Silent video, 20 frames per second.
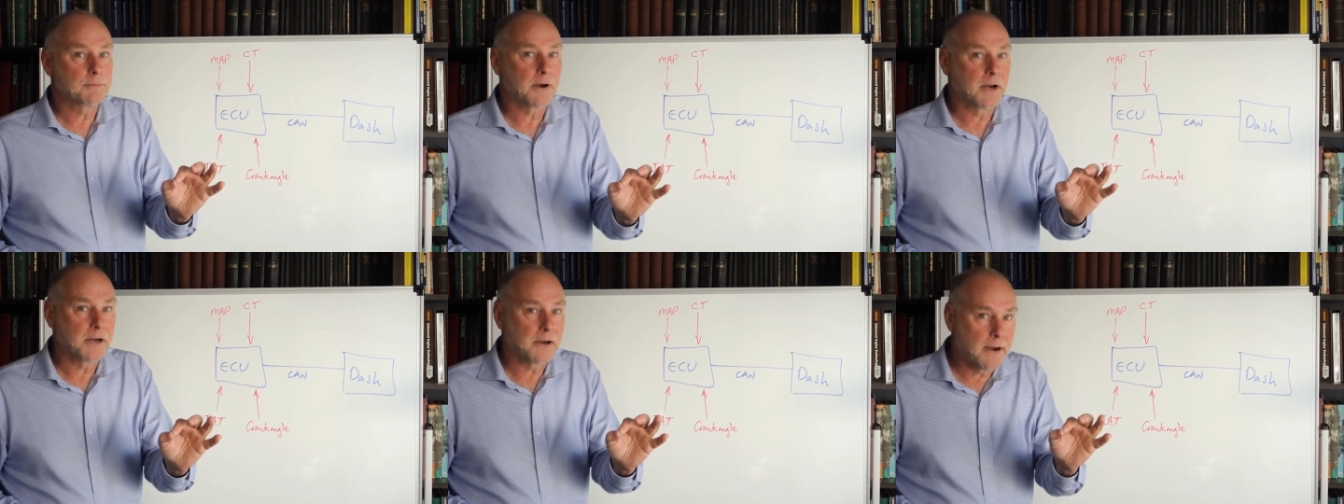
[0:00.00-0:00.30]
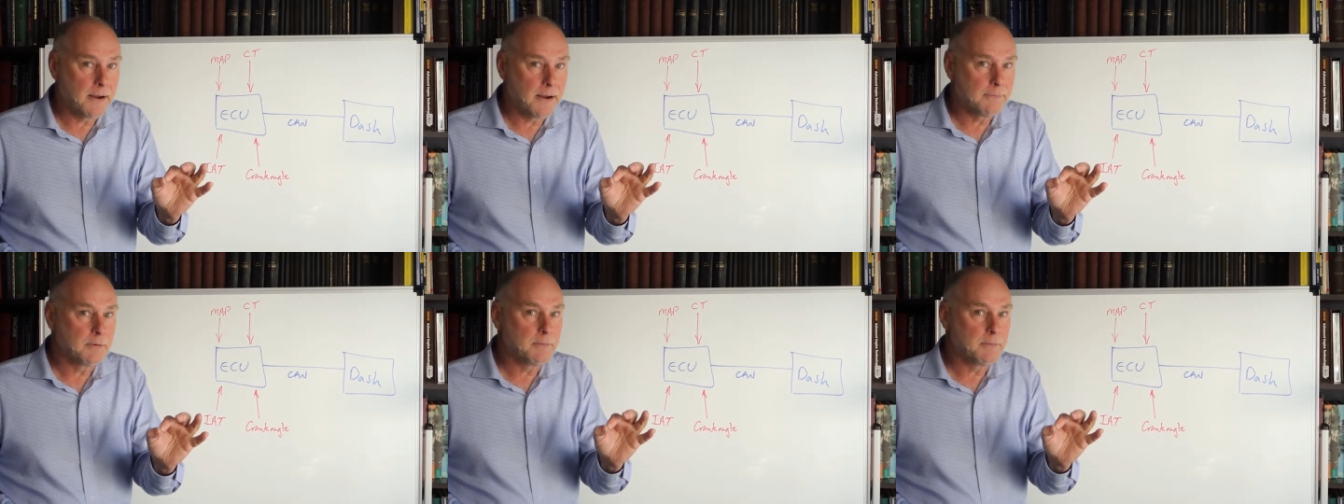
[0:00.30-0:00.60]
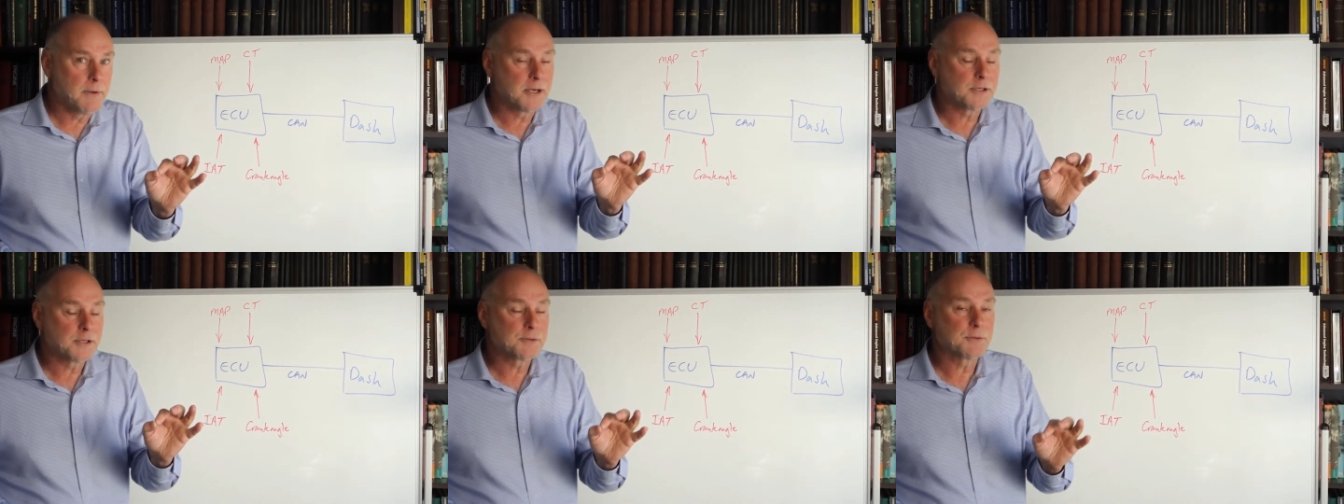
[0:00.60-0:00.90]

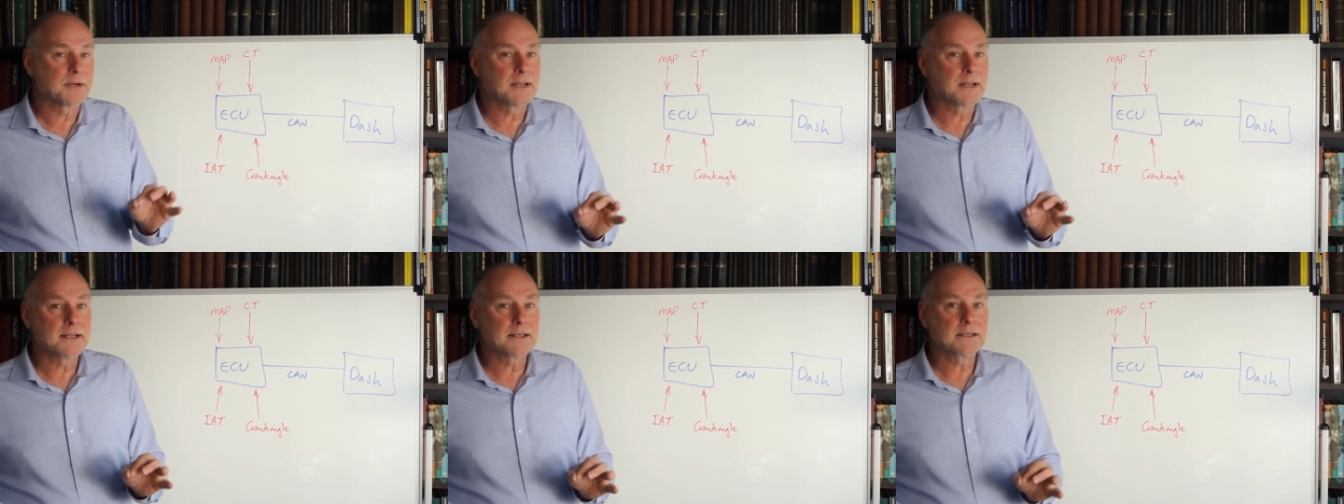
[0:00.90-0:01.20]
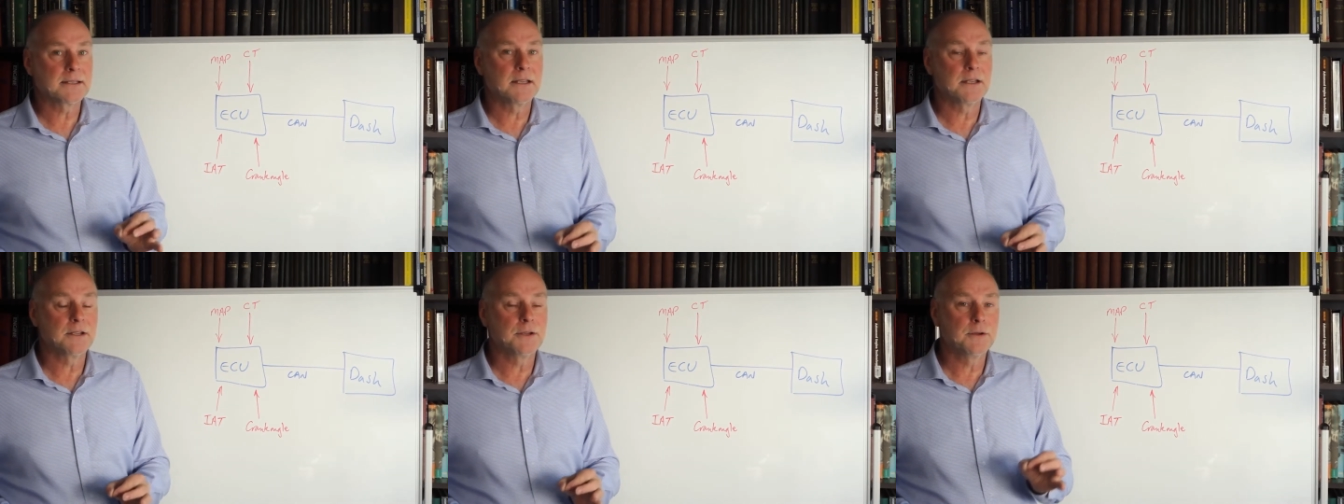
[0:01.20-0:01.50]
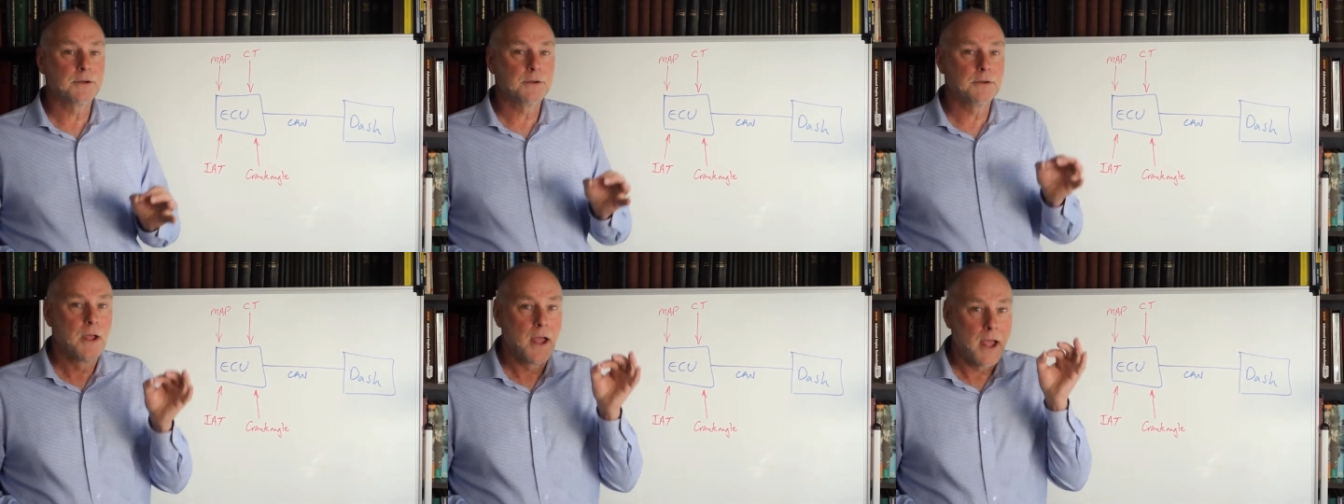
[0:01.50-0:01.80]
programmable management
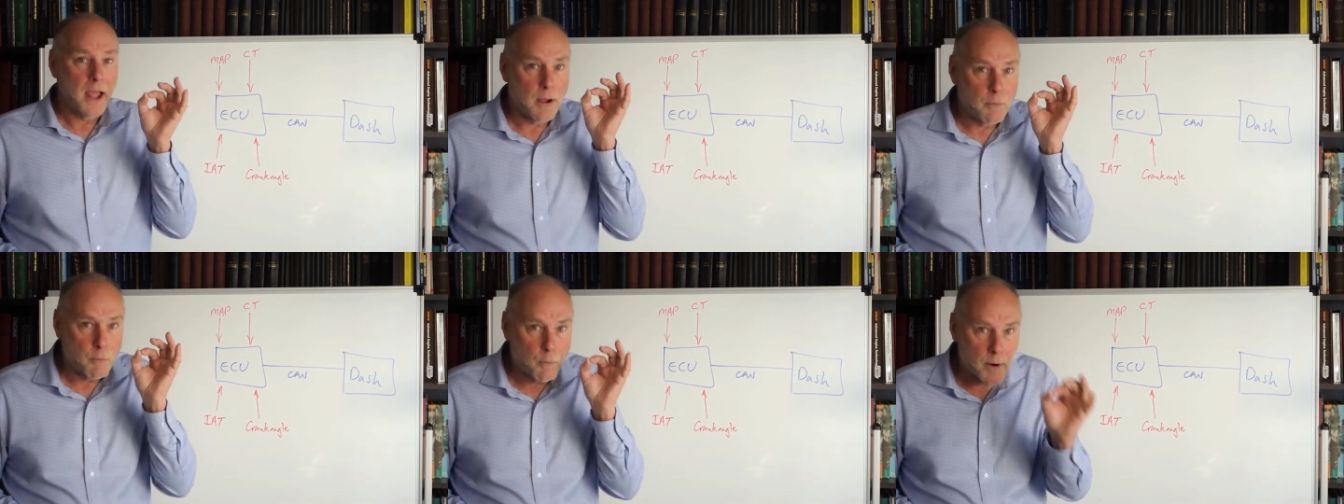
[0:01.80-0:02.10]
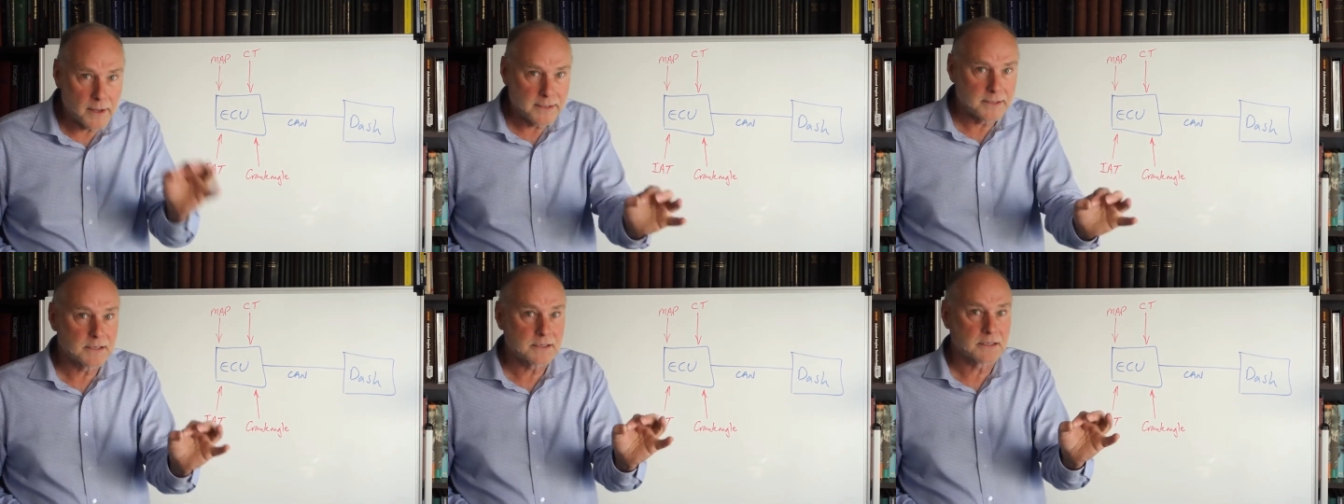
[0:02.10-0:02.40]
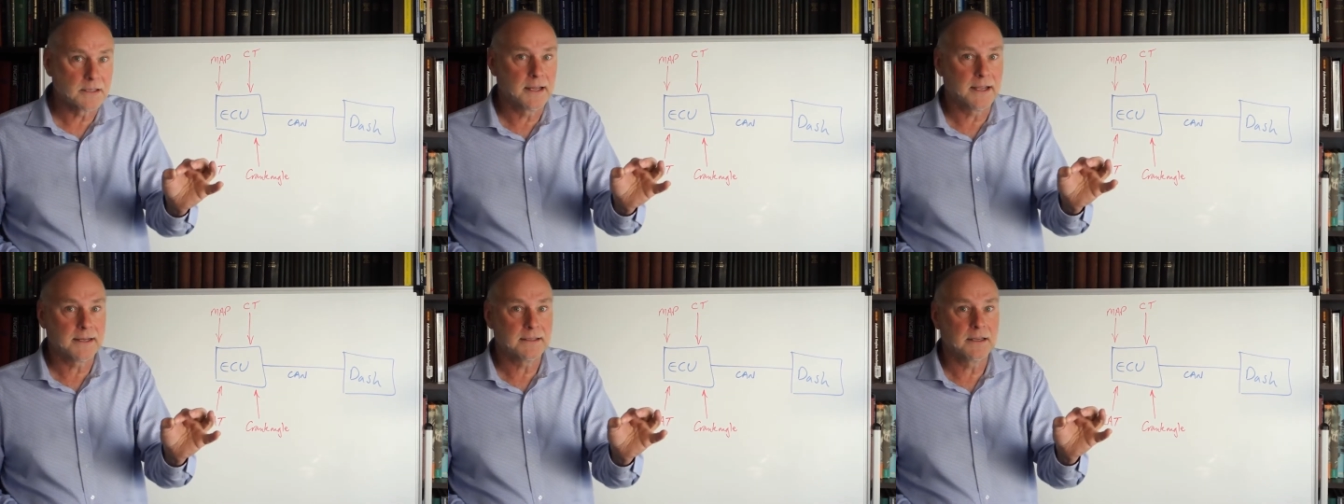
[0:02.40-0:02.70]
ECU and when you're
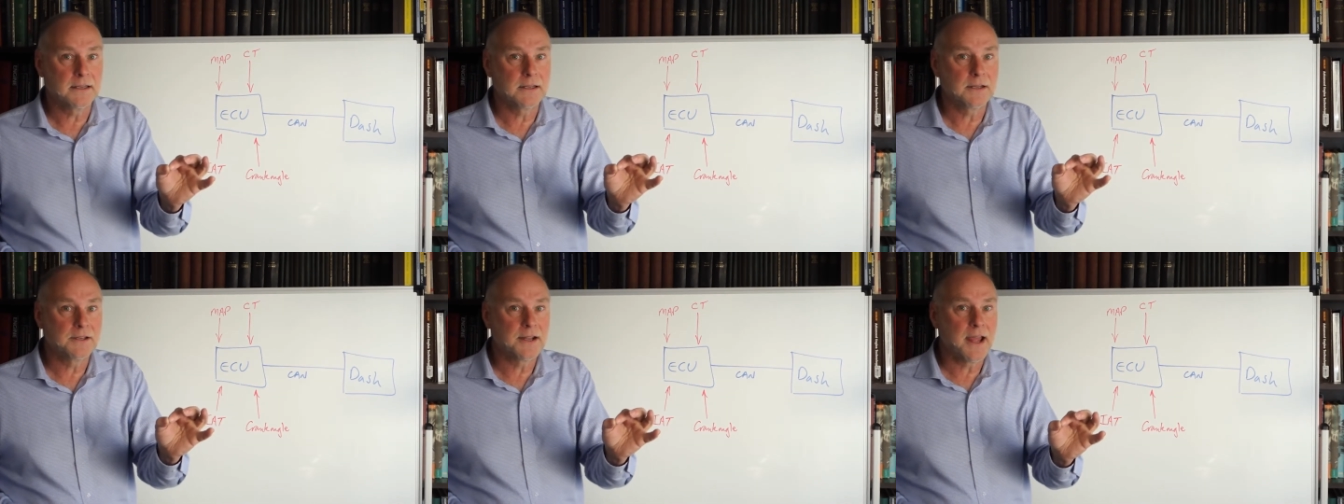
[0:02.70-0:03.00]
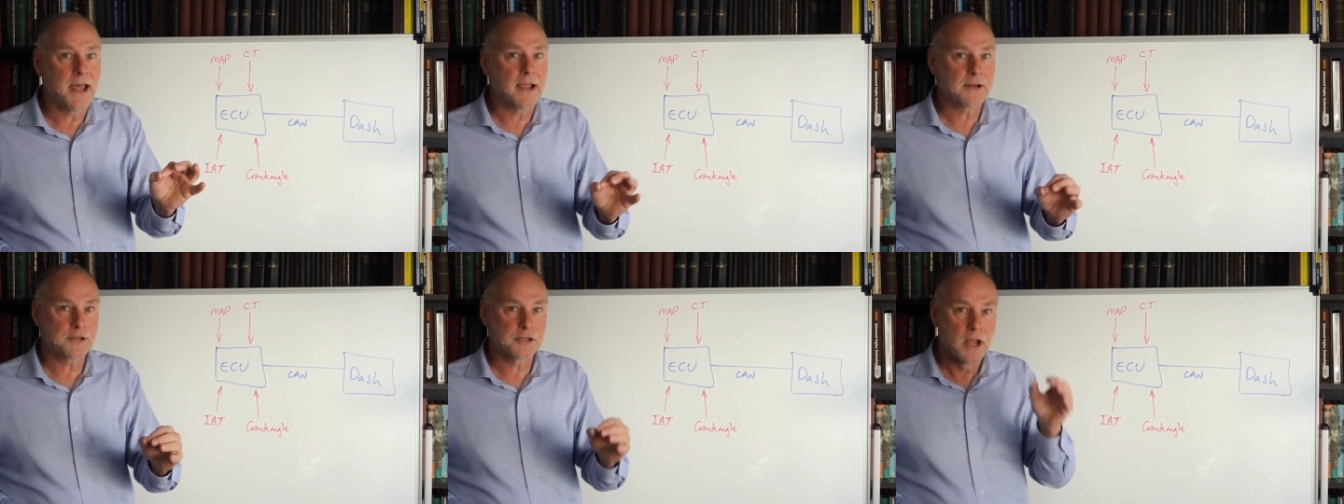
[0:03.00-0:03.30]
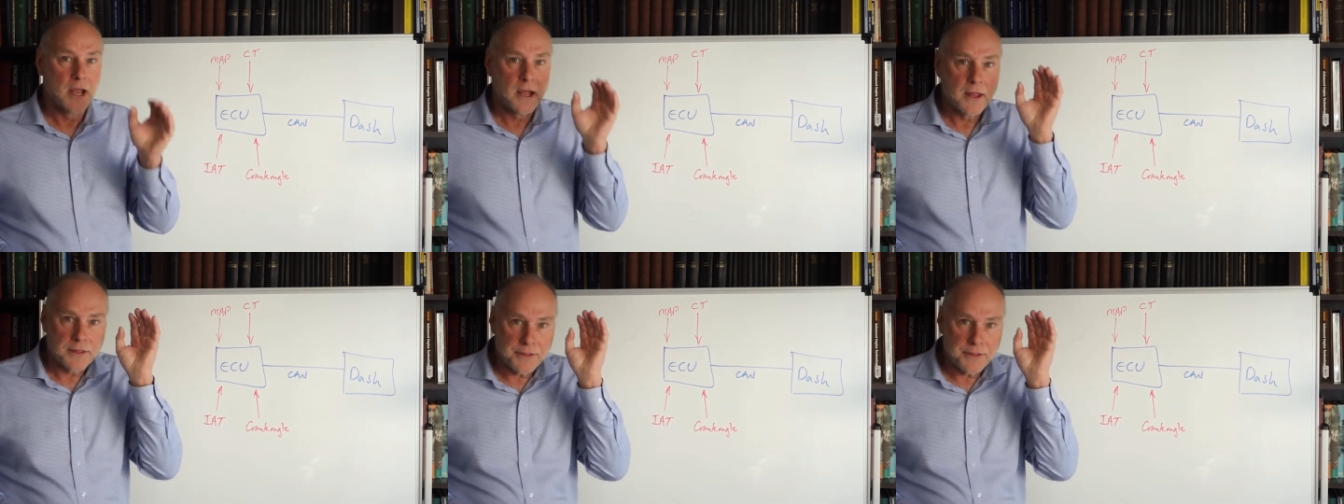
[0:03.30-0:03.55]
selecting your dash,